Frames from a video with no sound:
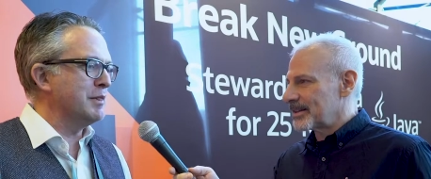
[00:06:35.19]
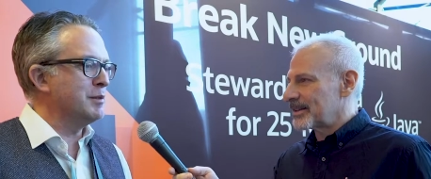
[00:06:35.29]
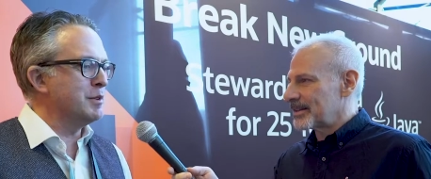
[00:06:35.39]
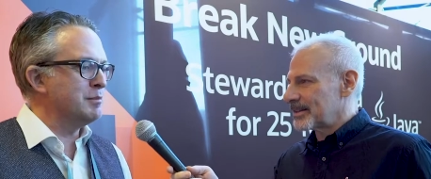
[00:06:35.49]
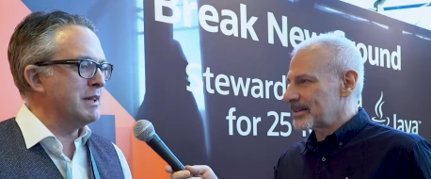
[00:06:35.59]

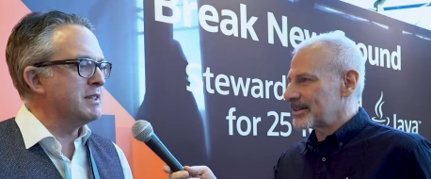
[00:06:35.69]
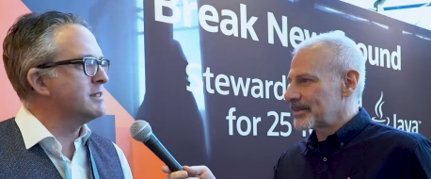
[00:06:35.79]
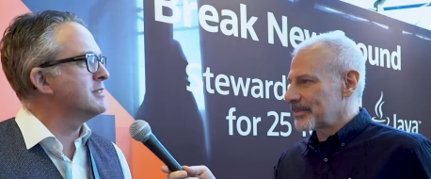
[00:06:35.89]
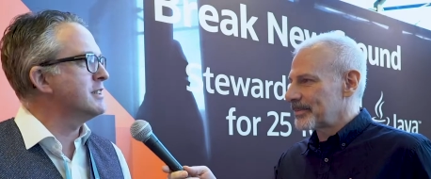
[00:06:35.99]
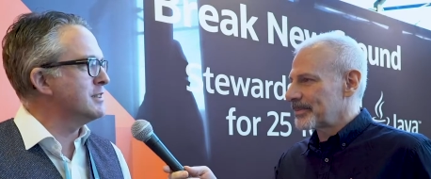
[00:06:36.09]
Speaker 1: I'm amazed
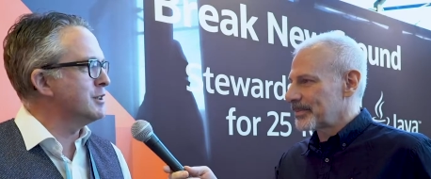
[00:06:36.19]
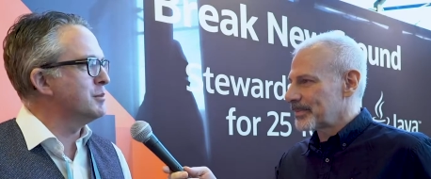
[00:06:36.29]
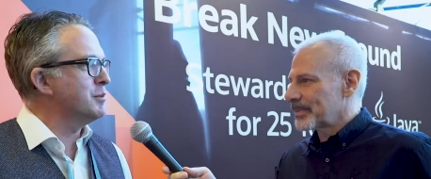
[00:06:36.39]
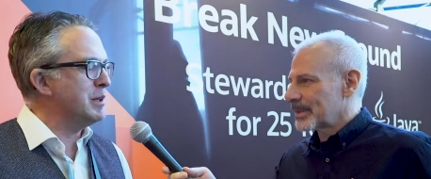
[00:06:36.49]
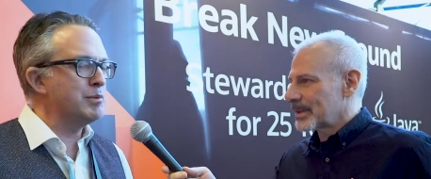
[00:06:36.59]
to see the
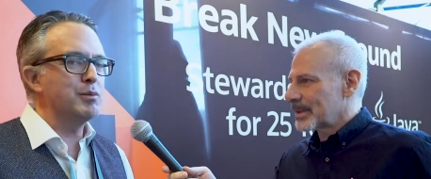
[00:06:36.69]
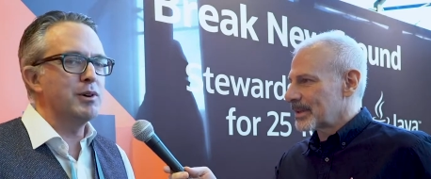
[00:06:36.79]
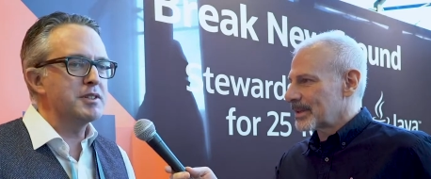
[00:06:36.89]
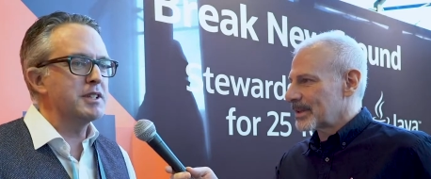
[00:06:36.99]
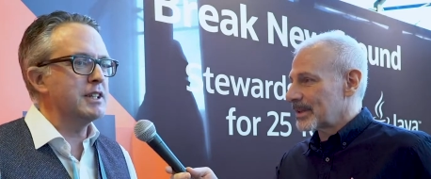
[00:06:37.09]
number of people
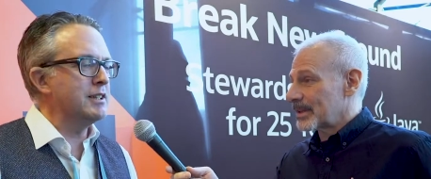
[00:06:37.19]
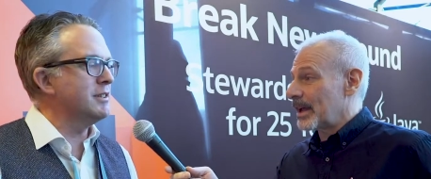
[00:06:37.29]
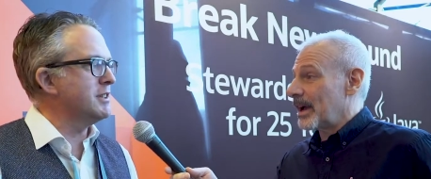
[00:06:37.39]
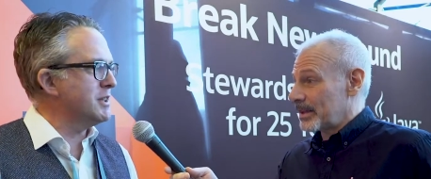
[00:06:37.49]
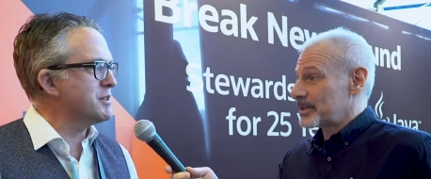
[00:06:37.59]
watching it
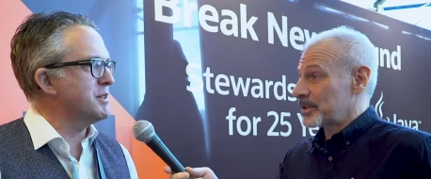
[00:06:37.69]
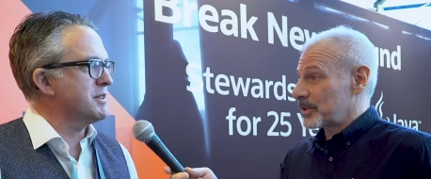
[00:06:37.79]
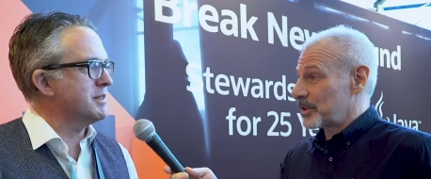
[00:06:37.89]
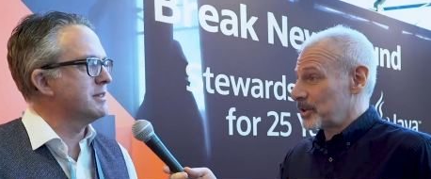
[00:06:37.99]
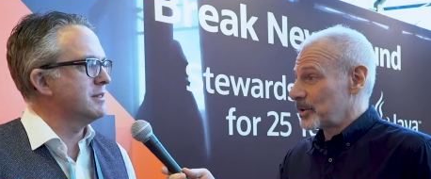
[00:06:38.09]
and the
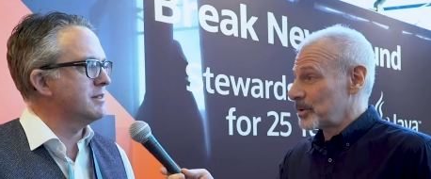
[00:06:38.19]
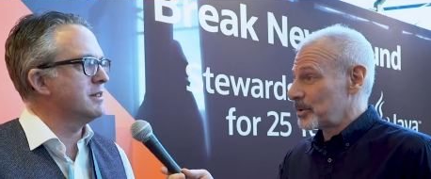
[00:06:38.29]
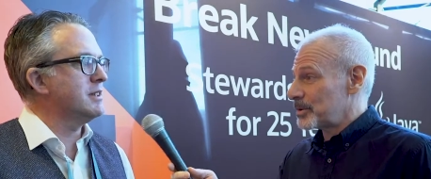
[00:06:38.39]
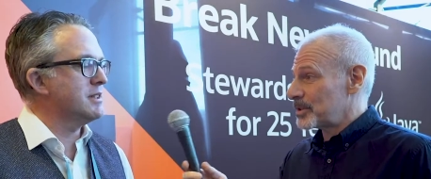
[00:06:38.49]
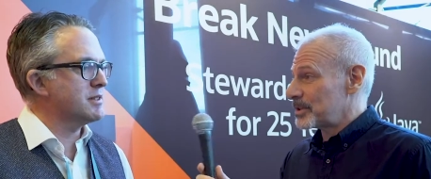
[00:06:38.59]
interest,
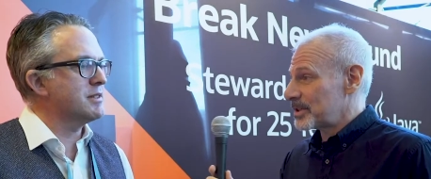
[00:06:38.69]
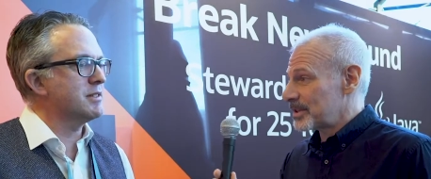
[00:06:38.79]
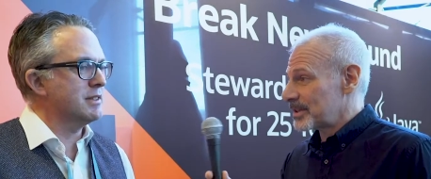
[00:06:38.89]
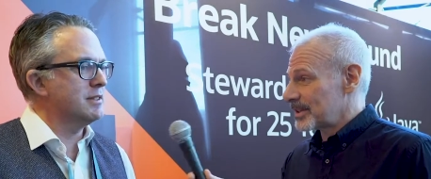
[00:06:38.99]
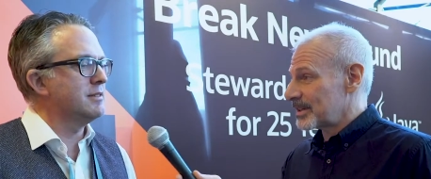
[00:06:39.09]
the interest
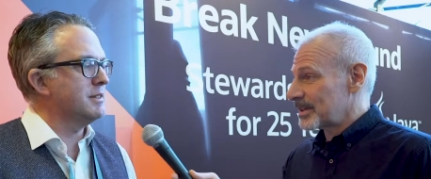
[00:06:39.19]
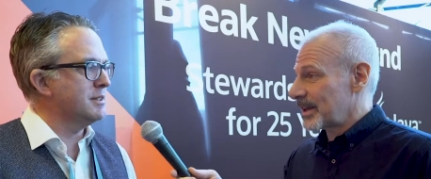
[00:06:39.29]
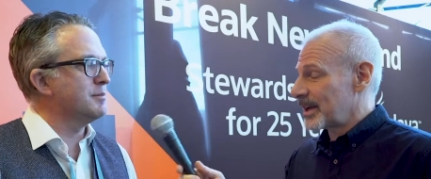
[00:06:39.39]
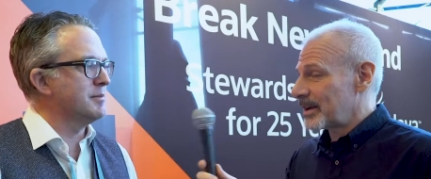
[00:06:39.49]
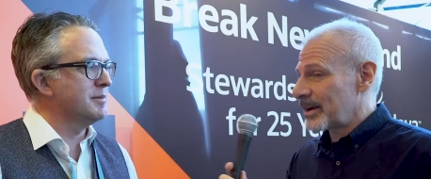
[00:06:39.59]
in it.
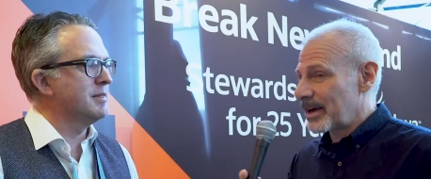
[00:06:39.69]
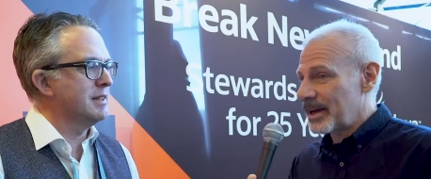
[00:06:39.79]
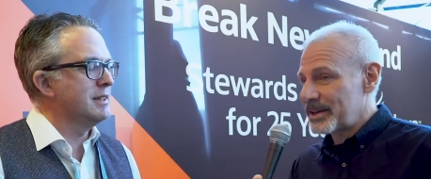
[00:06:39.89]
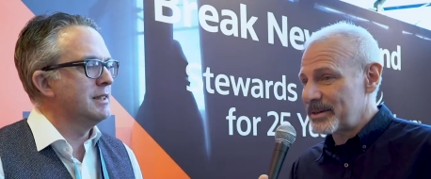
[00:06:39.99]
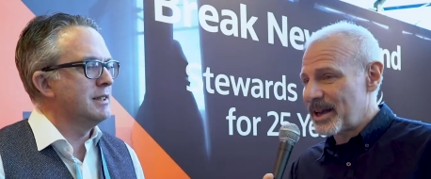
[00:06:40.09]
Yeah. Uh,
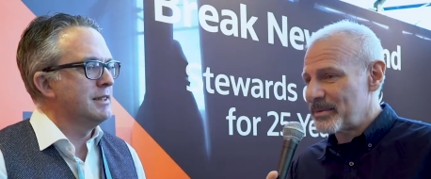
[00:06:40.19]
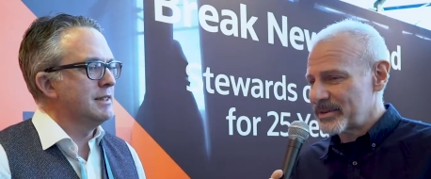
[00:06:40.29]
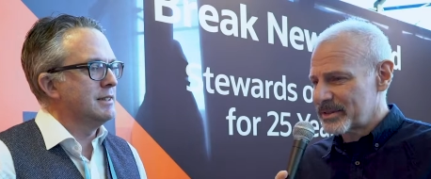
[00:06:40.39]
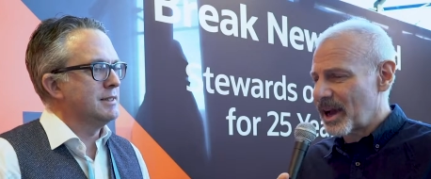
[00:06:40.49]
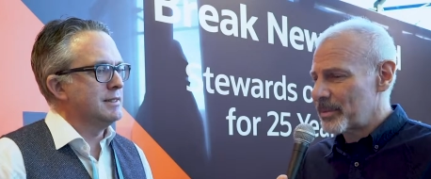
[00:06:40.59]
on
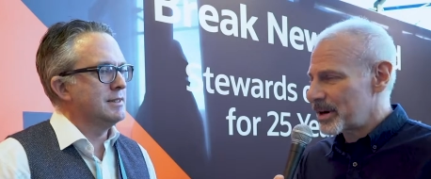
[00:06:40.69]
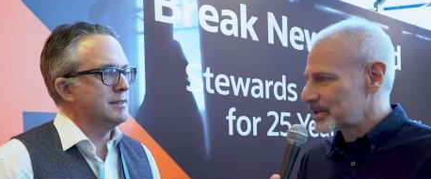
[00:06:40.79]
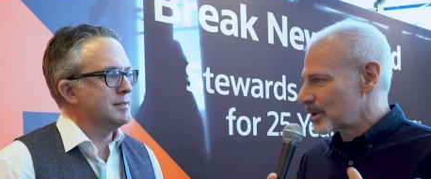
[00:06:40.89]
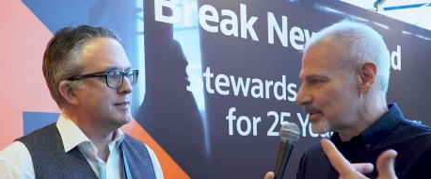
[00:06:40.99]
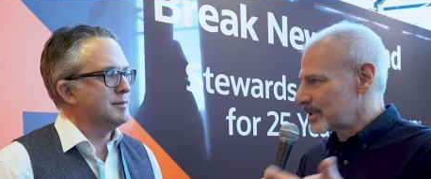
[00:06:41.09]
on on
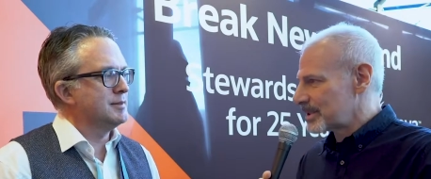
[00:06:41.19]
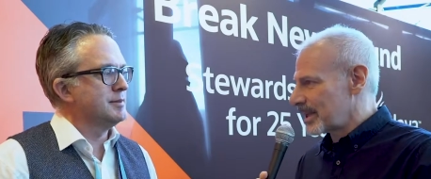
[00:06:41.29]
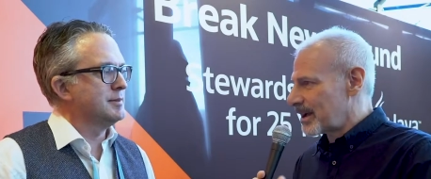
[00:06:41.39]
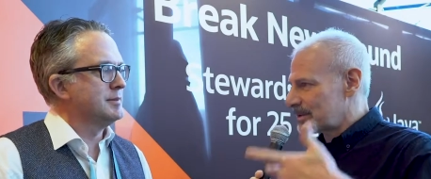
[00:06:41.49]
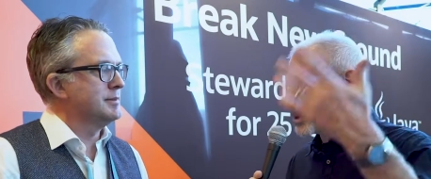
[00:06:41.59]
Periscope just
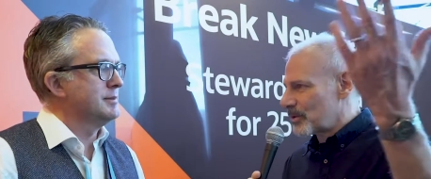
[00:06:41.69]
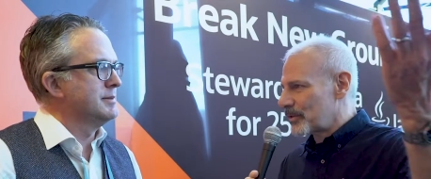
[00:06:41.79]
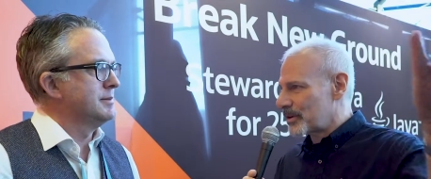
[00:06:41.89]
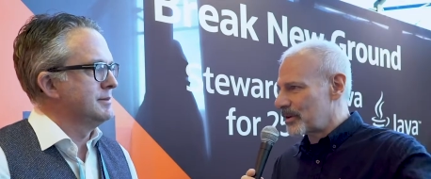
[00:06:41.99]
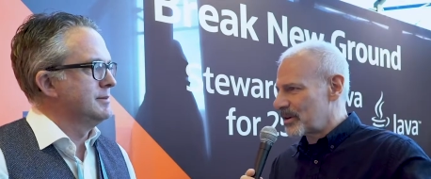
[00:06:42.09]
now, it's
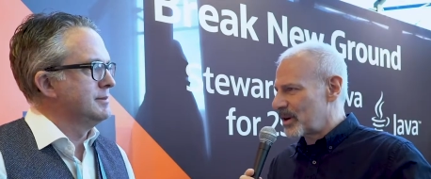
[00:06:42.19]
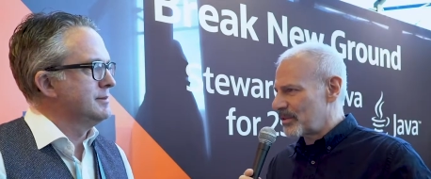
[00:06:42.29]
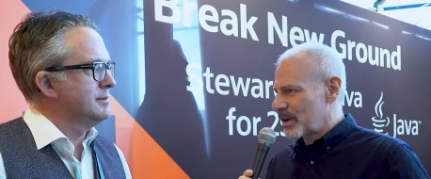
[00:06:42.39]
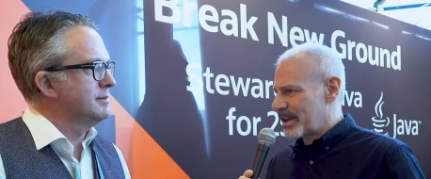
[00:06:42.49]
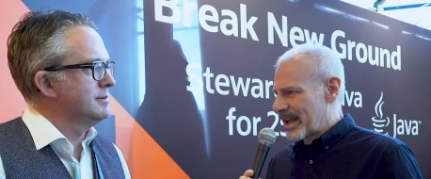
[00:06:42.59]
over.
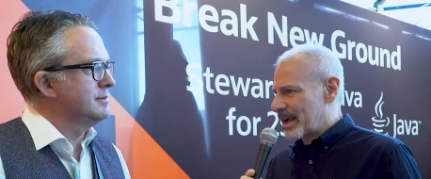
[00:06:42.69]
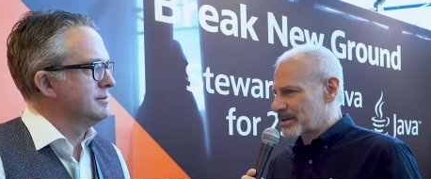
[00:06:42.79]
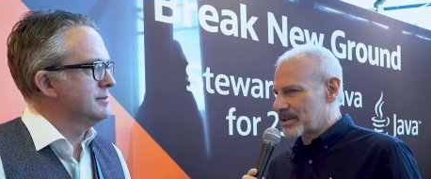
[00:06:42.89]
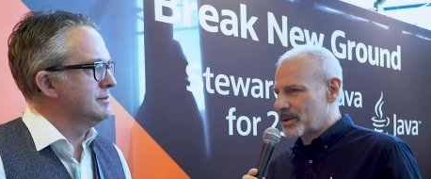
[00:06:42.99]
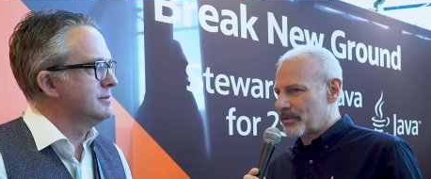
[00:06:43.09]
over
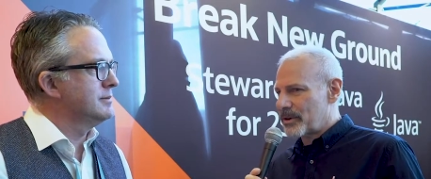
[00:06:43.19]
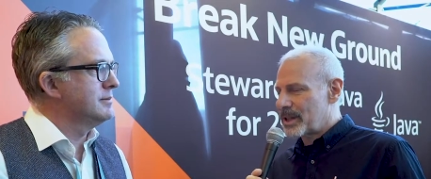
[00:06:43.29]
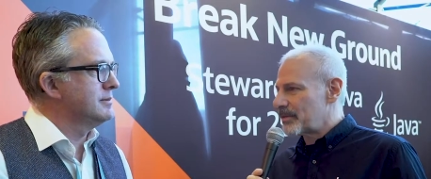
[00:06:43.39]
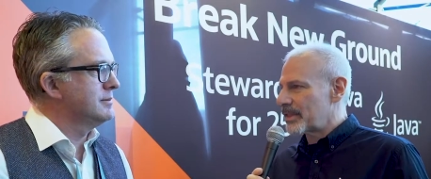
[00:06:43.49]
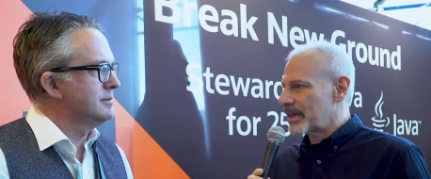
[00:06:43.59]
actually, it's over
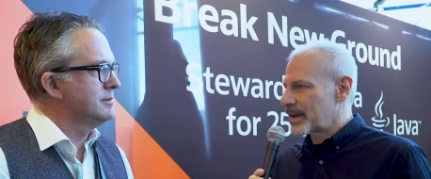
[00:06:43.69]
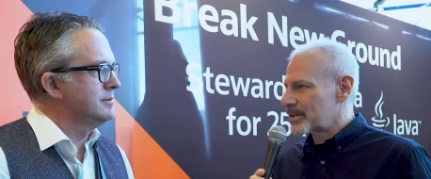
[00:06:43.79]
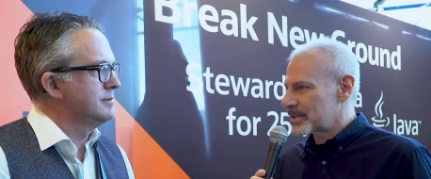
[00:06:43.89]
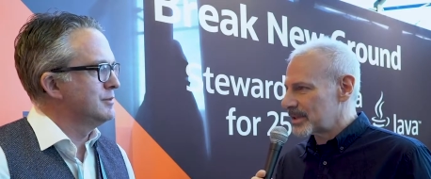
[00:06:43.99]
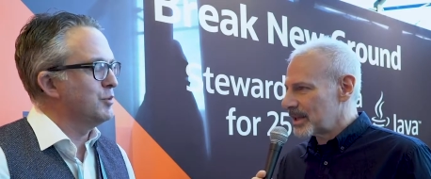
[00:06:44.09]
eleven
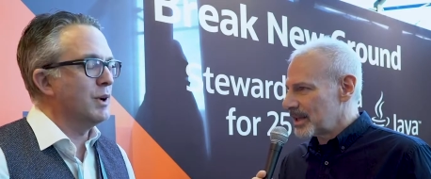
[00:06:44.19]
thousand.